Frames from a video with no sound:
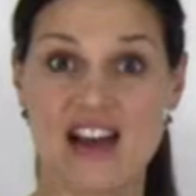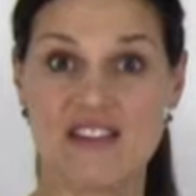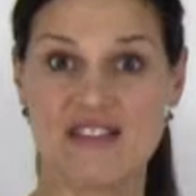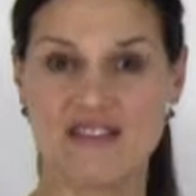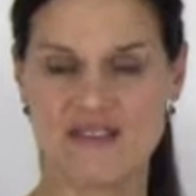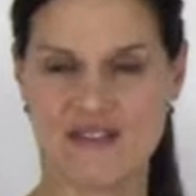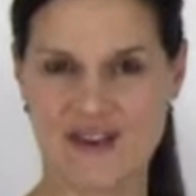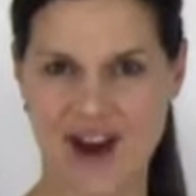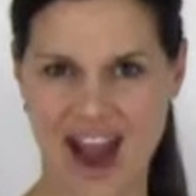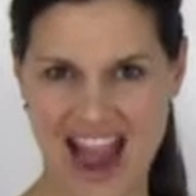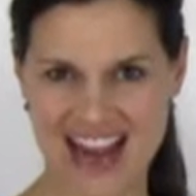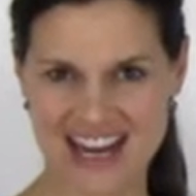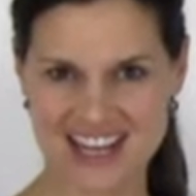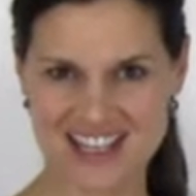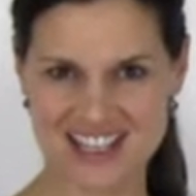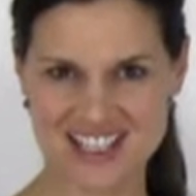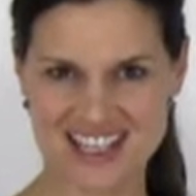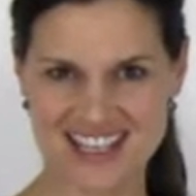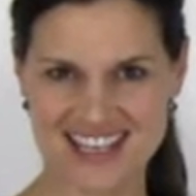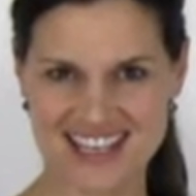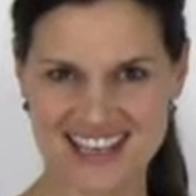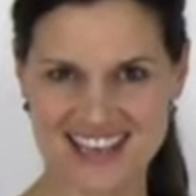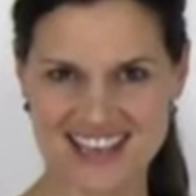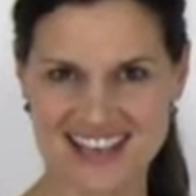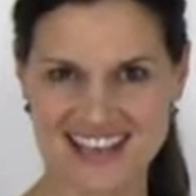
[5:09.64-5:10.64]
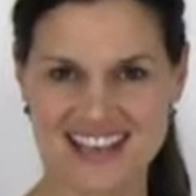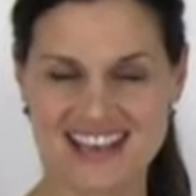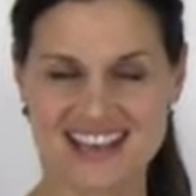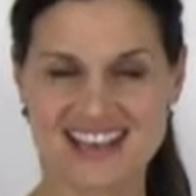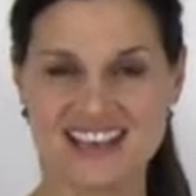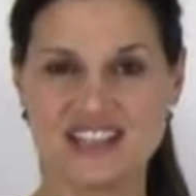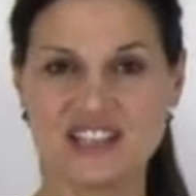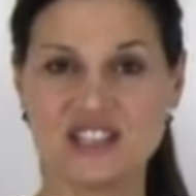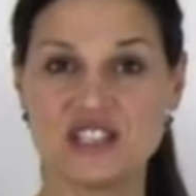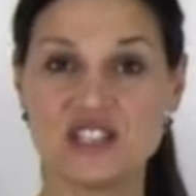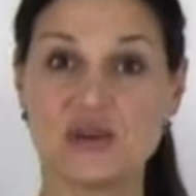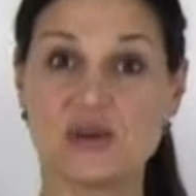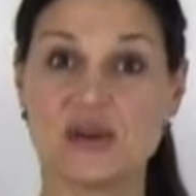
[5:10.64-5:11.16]
a fraction
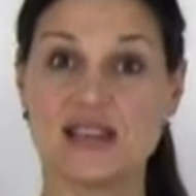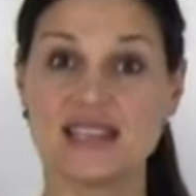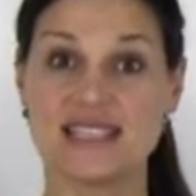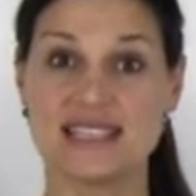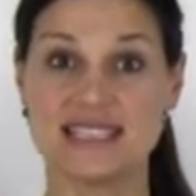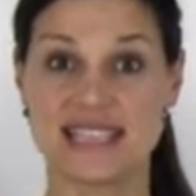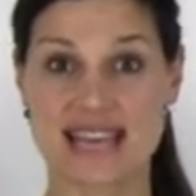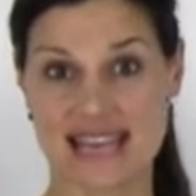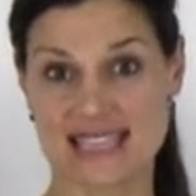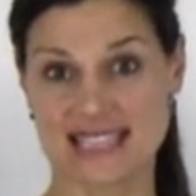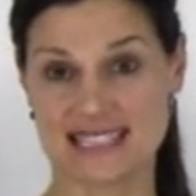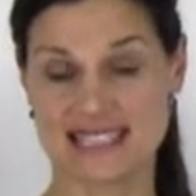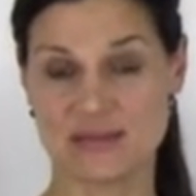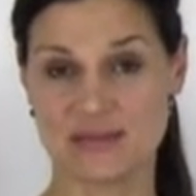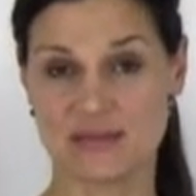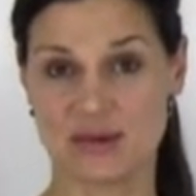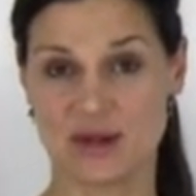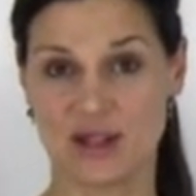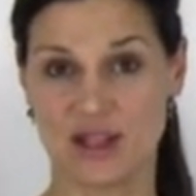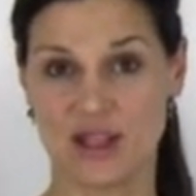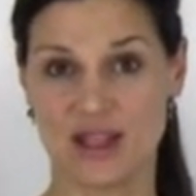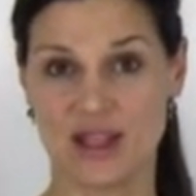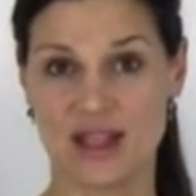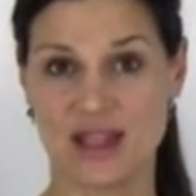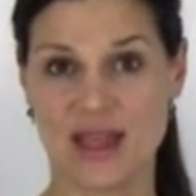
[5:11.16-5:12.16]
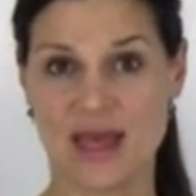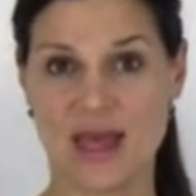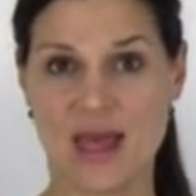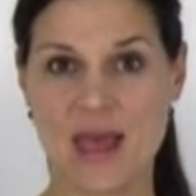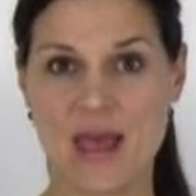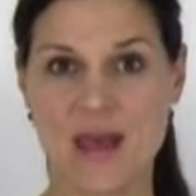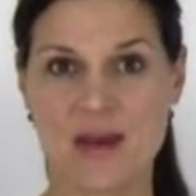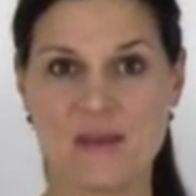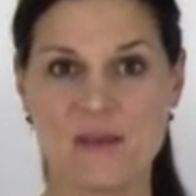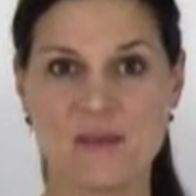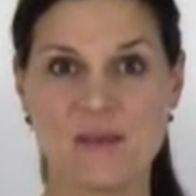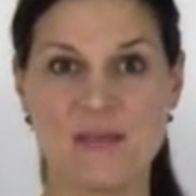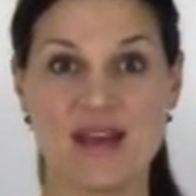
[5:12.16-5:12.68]
to a decimal,
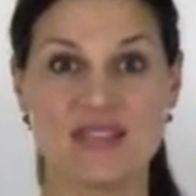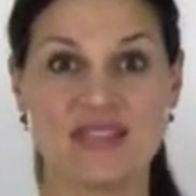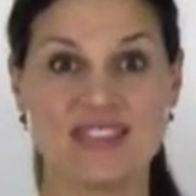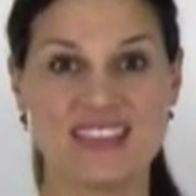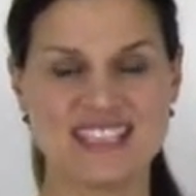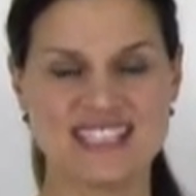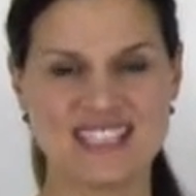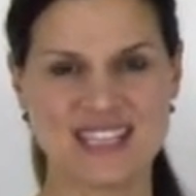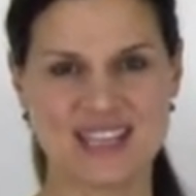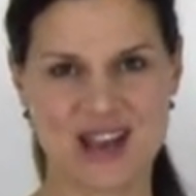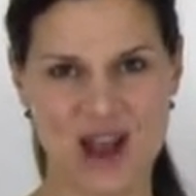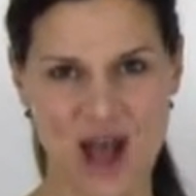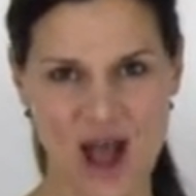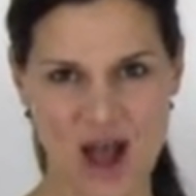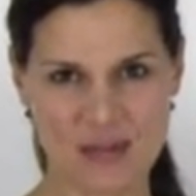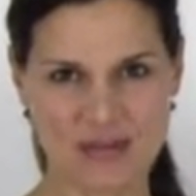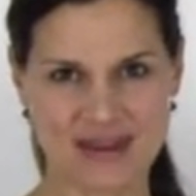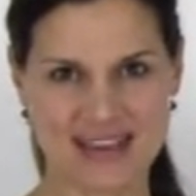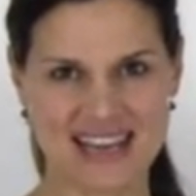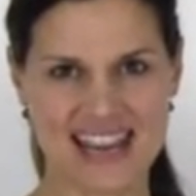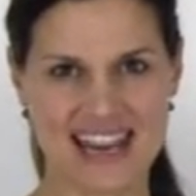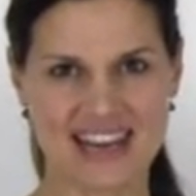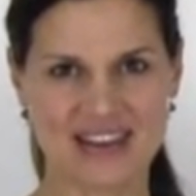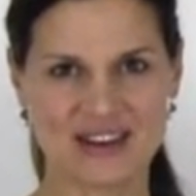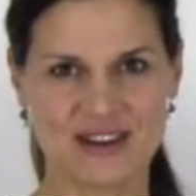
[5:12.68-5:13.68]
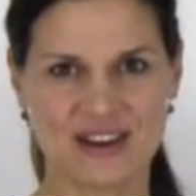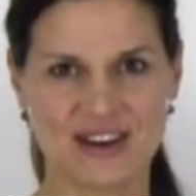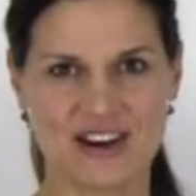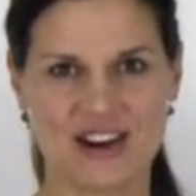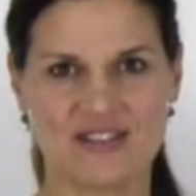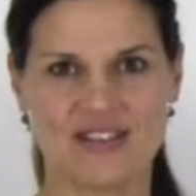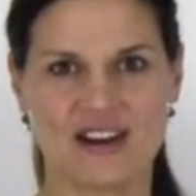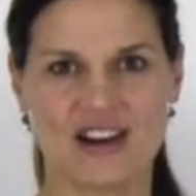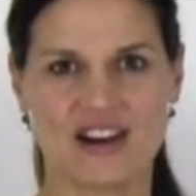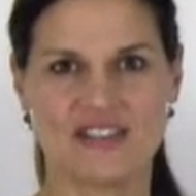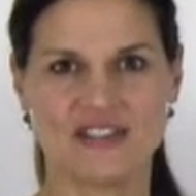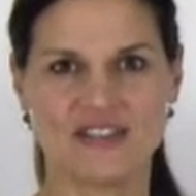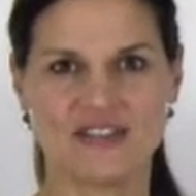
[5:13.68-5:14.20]
but the denominator
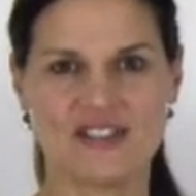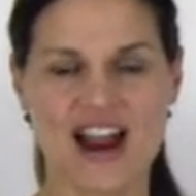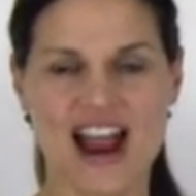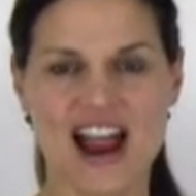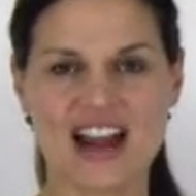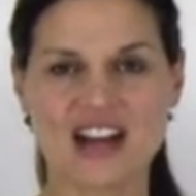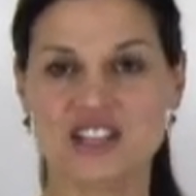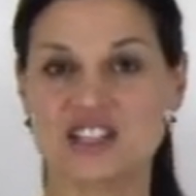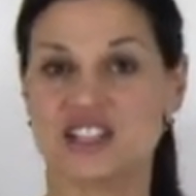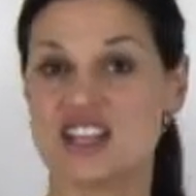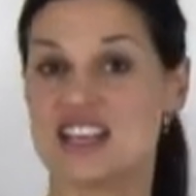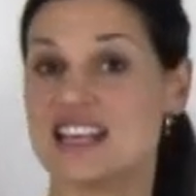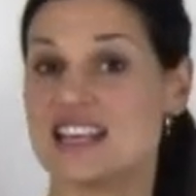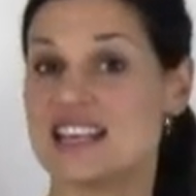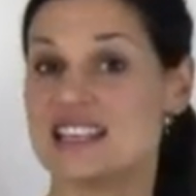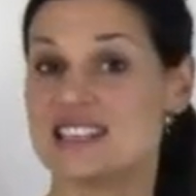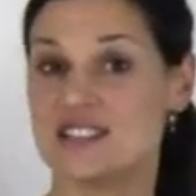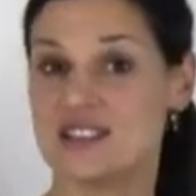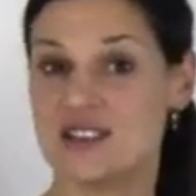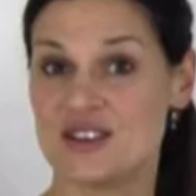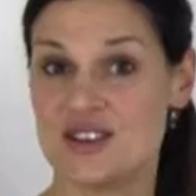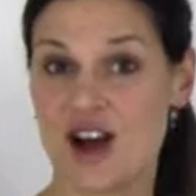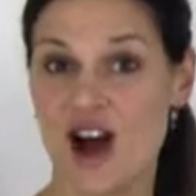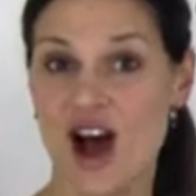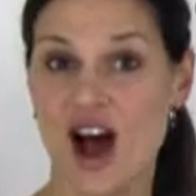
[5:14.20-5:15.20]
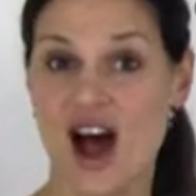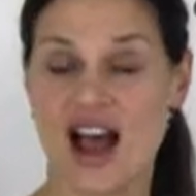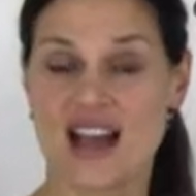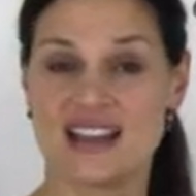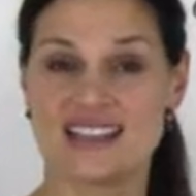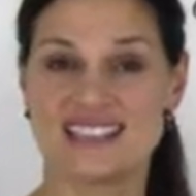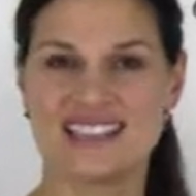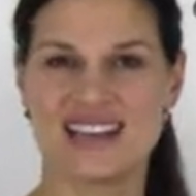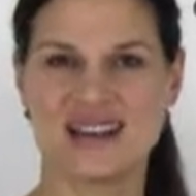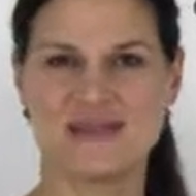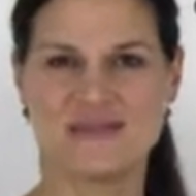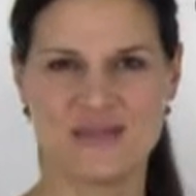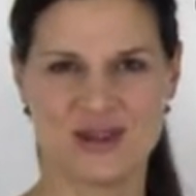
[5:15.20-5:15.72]
of our fraction is
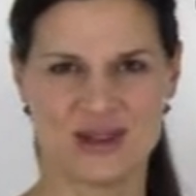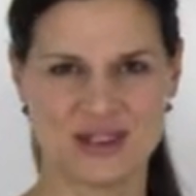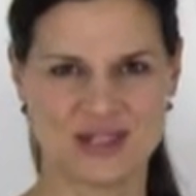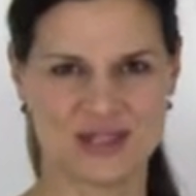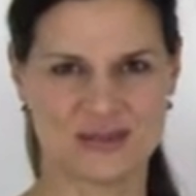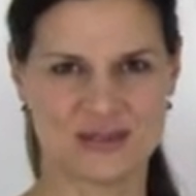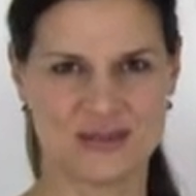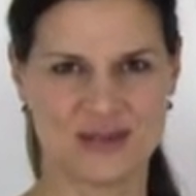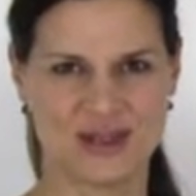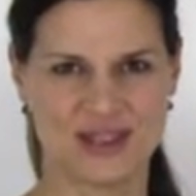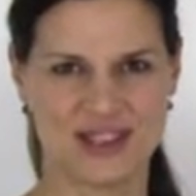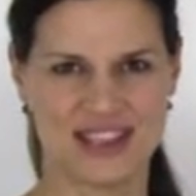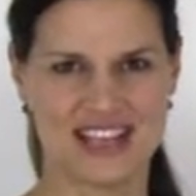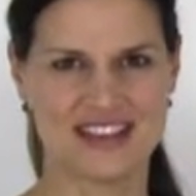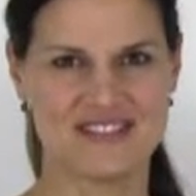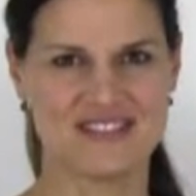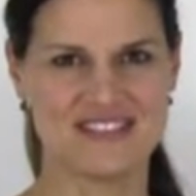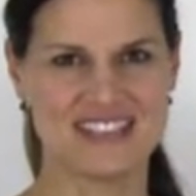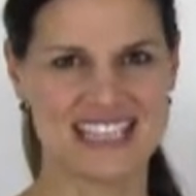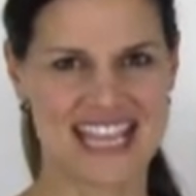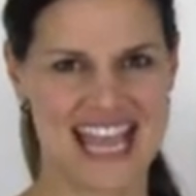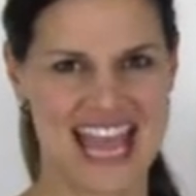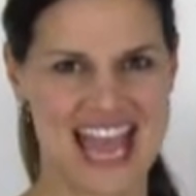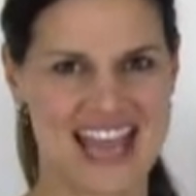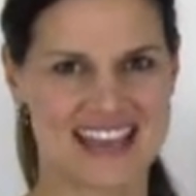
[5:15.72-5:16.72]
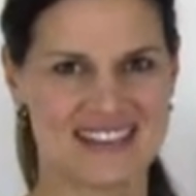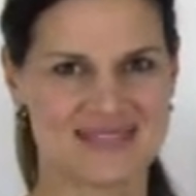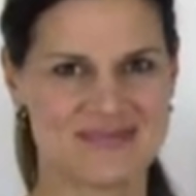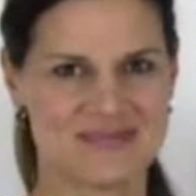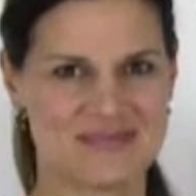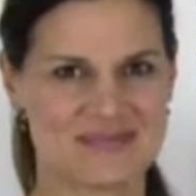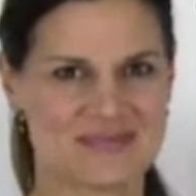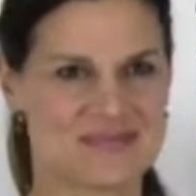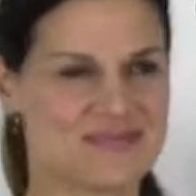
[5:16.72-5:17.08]
not a multiple of 10.